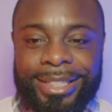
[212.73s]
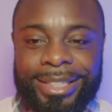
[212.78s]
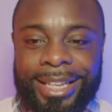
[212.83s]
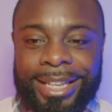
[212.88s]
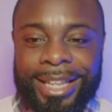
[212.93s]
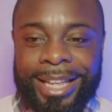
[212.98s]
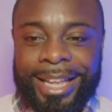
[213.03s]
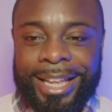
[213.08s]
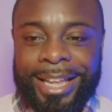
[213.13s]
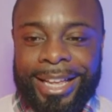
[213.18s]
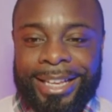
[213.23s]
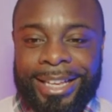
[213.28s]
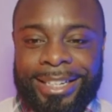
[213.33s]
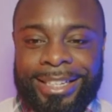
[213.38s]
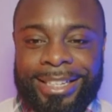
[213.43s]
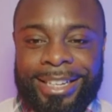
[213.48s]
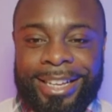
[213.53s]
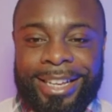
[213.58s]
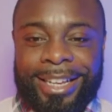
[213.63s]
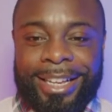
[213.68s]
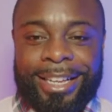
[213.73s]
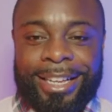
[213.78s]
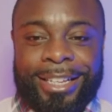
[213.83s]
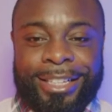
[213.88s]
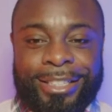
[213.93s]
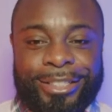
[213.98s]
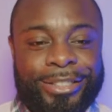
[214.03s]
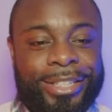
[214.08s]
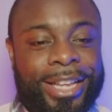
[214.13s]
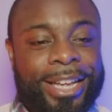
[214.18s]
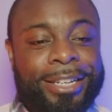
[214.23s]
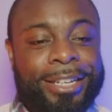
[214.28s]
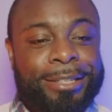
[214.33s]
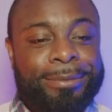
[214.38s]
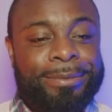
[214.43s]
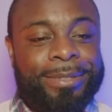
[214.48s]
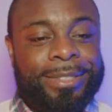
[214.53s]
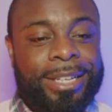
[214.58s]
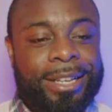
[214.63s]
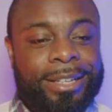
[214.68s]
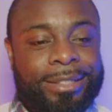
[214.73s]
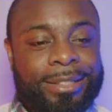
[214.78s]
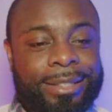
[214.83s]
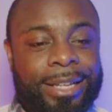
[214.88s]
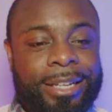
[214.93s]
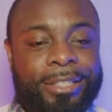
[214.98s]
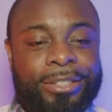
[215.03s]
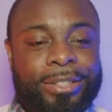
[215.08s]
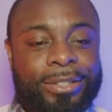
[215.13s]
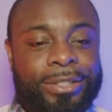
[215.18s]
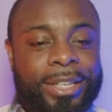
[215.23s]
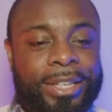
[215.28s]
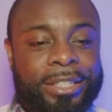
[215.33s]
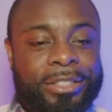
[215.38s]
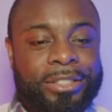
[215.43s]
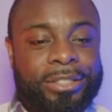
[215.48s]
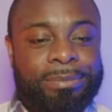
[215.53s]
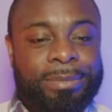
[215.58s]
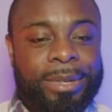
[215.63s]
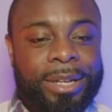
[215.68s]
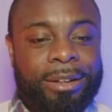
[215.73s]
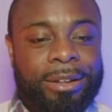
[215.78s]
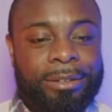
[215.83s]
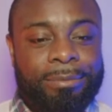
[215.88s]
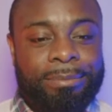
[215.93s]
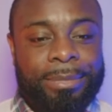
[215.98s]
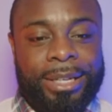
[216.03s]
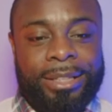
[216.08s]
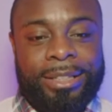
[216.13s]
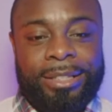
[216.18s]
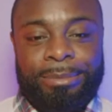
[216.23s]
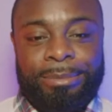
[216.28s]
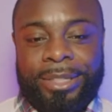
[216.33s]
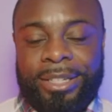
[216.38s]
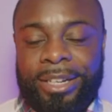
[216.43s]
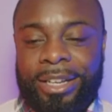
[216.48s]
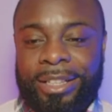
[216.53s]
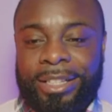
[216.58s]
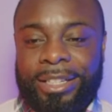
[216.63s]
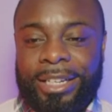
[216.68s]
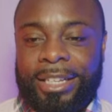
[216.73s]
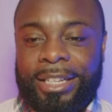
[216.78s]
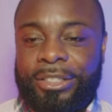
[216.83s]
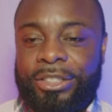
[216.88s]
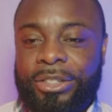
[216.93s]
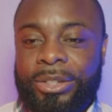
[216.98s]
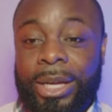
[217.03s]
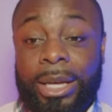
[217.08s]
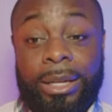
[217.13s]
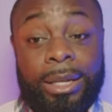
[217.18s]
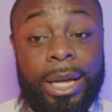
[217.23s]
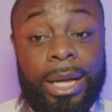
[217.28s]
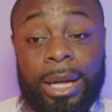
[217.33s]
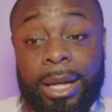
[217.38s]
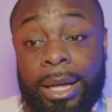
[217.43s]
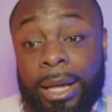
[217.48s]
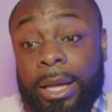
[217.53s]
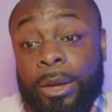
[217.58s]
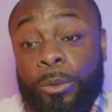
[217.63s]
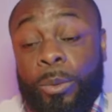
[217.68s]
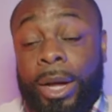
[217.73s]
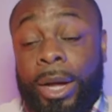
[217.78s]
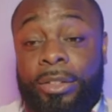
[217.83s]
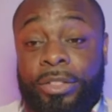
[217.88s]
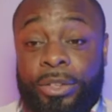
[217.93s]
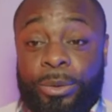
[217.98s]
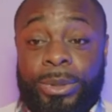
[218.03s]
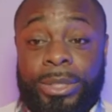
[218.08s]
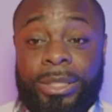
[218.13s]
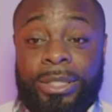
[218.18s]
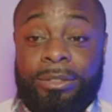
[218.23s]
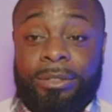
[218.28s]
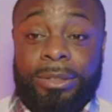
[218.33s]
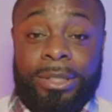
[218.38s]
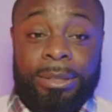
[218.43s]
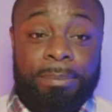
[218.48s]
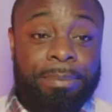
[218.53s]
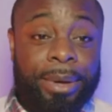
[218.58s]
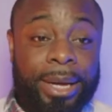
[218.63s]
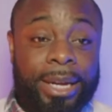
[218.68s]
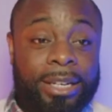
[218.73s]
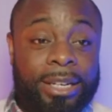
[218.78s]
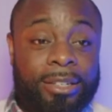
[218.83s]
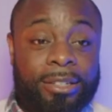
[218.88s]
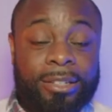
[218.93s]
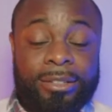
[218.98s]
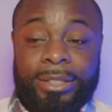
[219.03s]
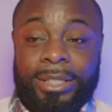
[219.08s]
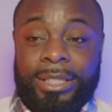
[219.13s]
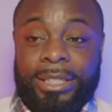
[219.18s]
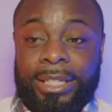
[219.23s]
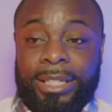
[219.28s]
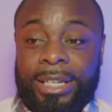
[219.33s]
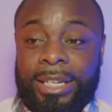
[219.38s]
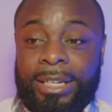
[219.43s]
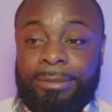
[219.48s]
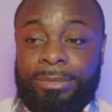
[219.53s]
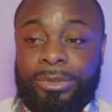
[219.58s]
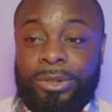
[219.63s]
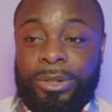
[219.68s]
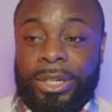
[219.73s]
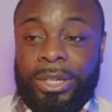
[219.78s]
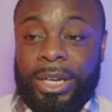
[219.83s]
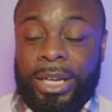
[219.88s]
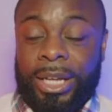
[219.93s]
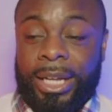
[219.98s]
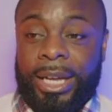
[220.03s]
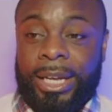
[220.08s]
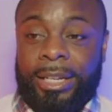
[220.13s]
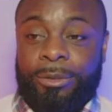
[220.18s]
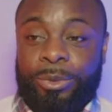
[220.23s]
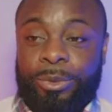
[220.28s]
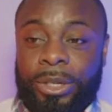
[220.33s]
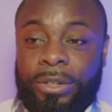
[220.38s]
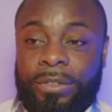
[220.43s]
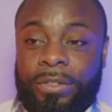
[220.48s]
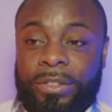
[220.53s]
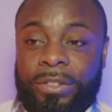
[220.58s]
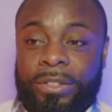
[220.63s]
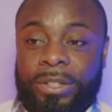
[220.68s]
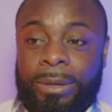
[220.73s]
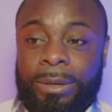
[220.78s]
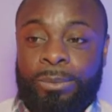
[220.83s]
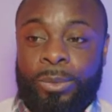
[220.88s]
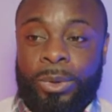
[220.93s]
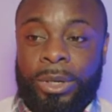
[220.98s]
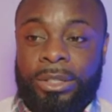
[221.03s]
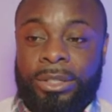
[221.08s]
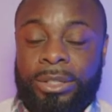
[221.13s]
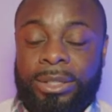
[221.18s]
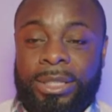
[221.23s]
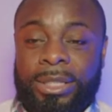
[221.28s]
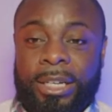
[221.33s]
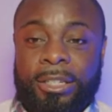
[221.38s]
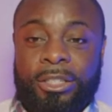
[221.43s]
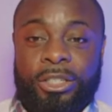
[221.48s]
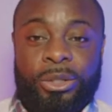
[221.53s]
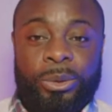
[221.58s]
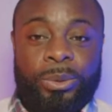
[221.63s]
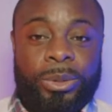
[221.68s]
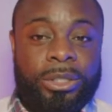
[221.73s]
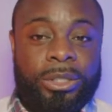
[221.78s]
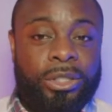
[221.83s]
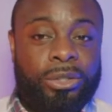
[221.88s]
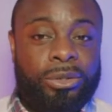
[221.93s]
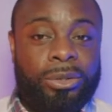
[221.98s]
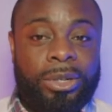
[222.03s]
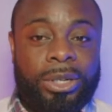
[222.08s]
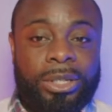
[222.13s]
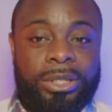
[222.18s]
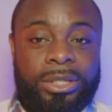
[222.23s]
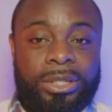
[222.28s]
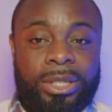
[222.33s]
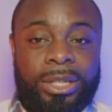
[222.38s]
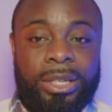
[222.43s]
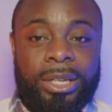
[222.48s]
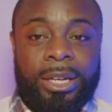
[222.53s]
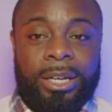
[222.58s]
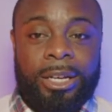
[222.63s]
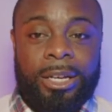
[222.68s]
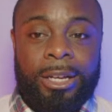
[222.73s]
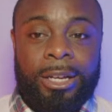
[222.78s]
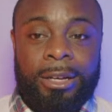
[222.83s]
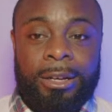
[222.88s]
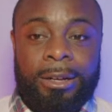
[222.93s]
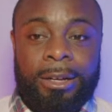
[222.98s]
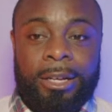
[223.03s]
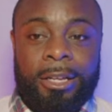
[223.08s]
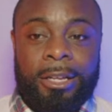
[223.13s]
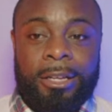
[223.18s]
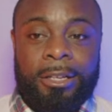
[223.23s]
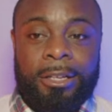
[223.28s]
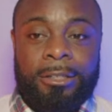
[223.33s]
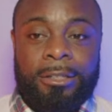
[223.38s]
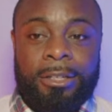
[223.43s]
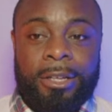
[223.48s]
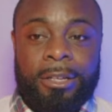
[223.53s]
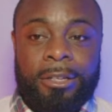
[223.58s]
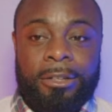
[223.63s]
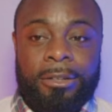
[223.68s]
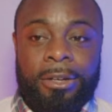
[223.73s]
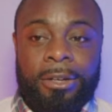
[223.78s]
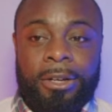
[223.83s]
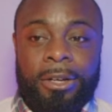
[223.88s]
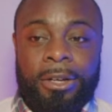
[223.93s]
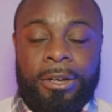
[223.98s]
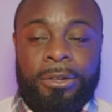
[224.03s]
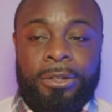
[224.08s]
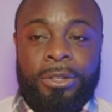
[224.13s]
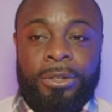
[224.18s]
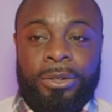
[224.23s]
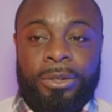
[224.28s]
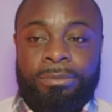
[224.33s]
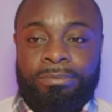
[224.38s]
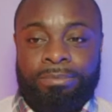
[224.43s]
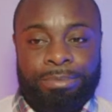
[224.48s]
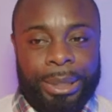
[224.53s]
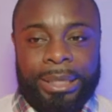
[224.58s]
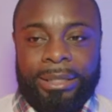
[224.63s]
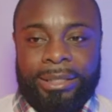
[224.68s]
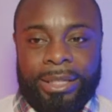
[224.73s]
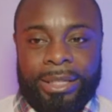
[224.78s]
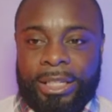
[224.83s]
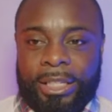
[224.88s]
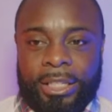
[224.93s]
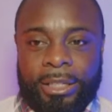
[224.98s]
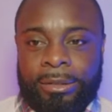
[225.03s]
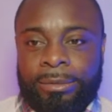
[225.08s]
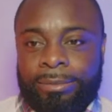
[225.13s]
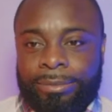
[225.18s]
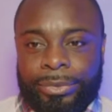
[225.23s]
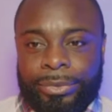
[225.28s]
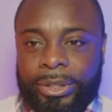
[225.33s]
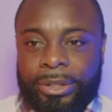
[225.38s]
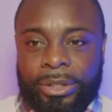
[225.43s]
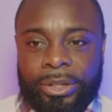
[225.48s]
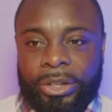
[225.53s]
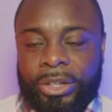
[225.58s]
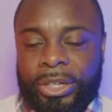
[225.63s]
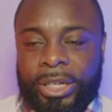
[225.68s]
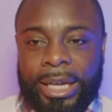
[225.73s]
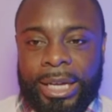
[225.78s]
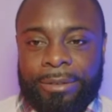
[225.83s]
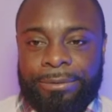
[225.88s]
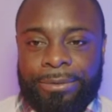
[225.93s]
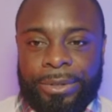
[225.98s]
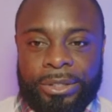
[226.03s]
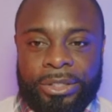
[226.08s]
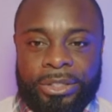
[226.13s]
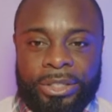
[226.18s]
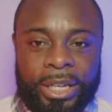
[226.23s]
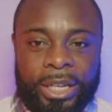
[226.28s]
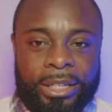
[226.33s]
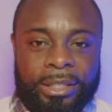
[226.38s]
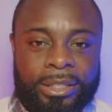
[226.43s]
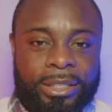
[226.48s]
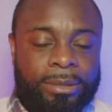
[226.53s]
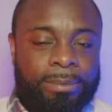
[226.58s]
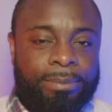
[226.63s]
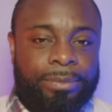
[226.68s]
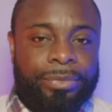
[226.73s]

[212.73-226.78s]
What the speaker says: And Suzanne Ingham says, that's okay, Jamal. Make them another day. It's okay. Yeah. Well, there was a little debate on online where someone said to a tourist, you can only get fish cakes